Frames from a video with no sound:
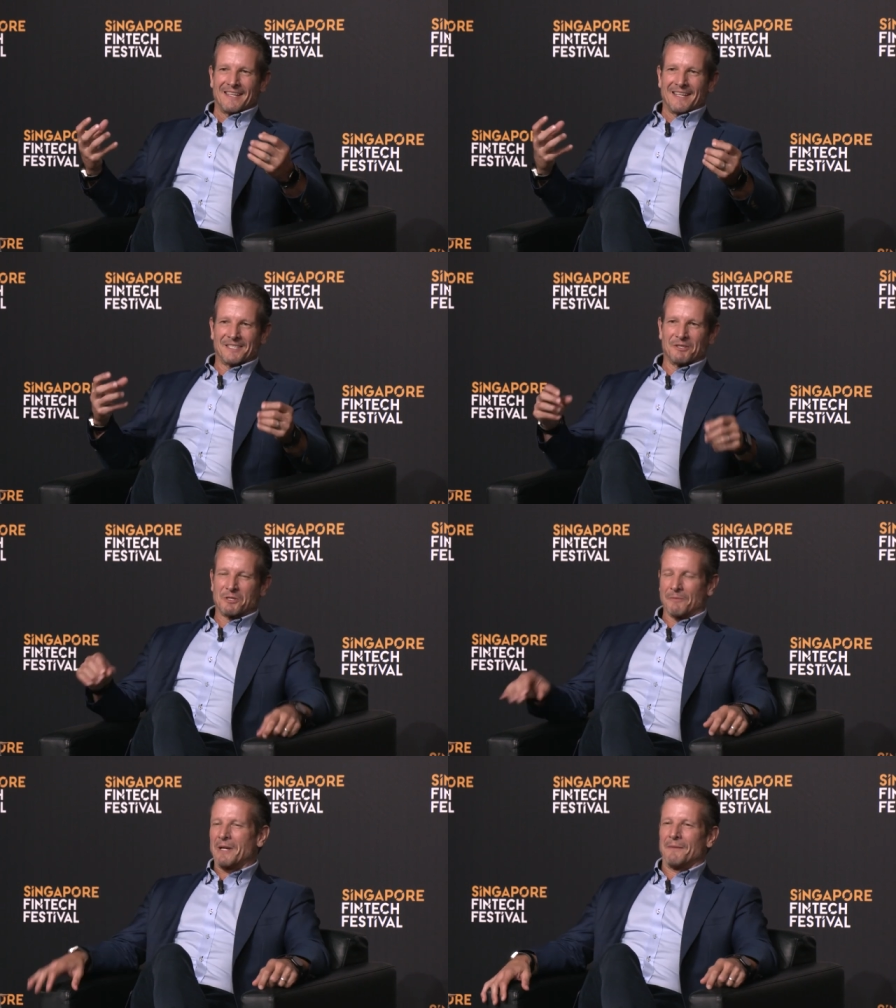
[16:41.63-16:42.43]
And so
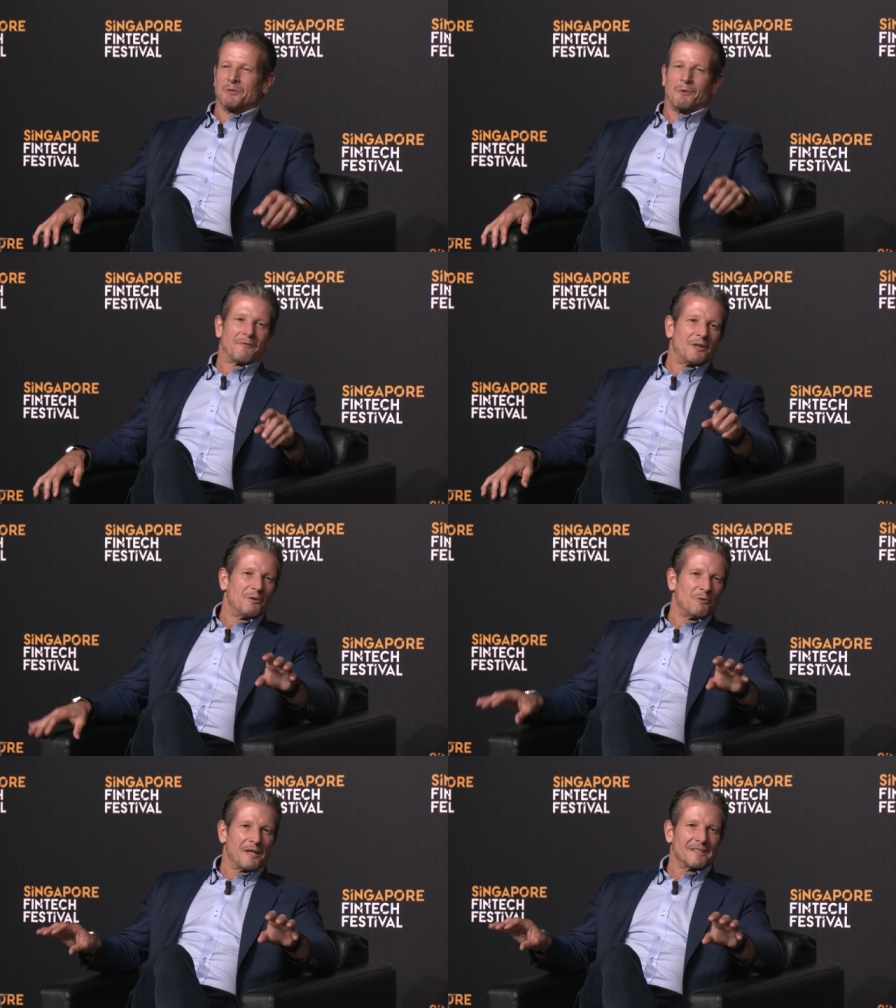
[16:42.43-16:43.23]
sometimes we have to
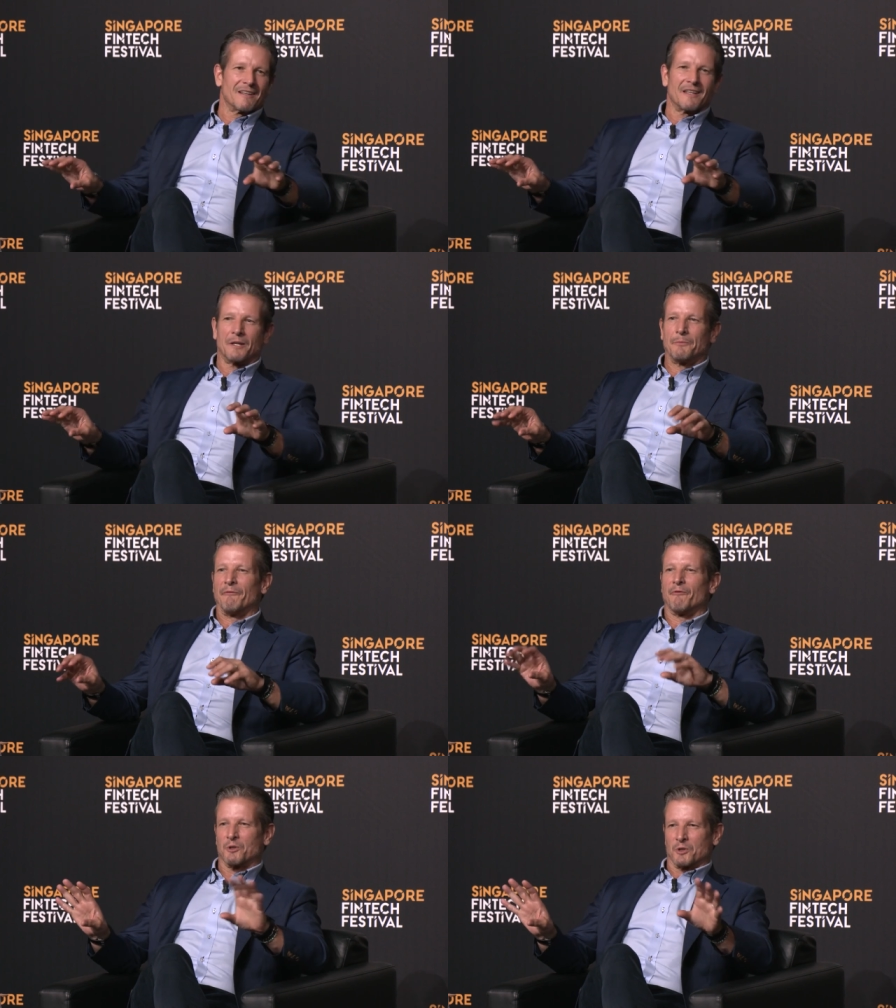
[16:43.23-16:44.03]
do things a little bit
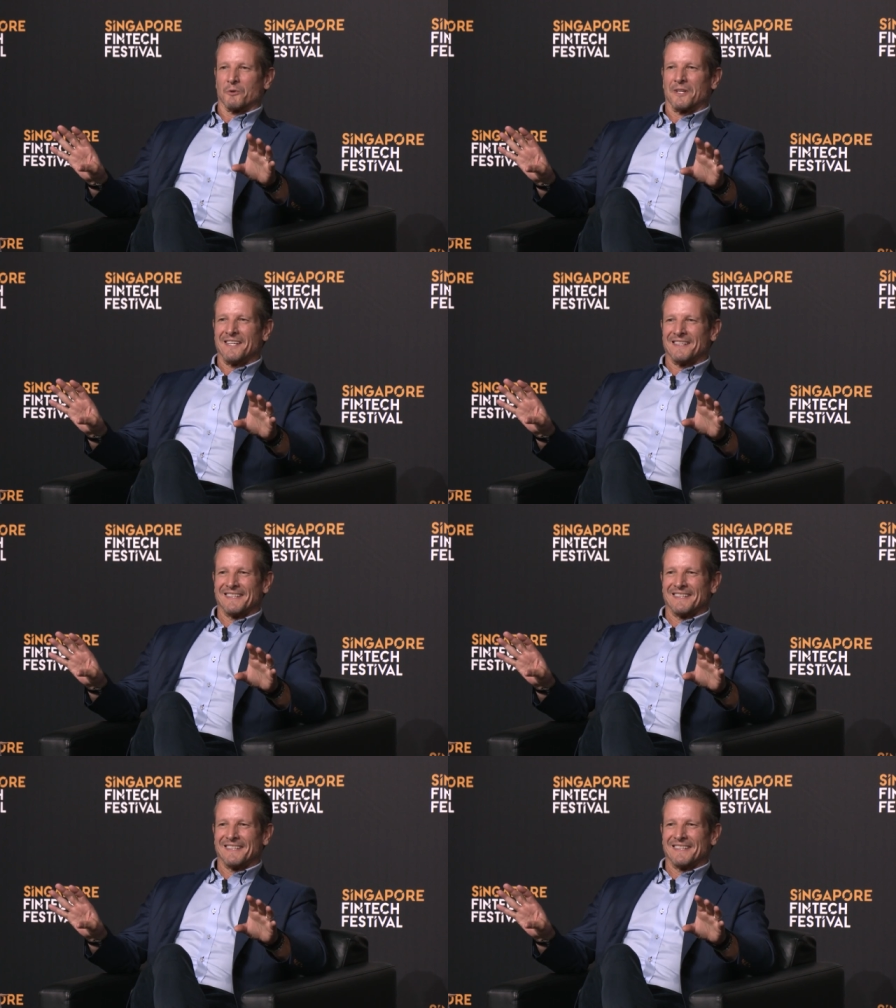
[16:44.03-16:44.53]
virtually.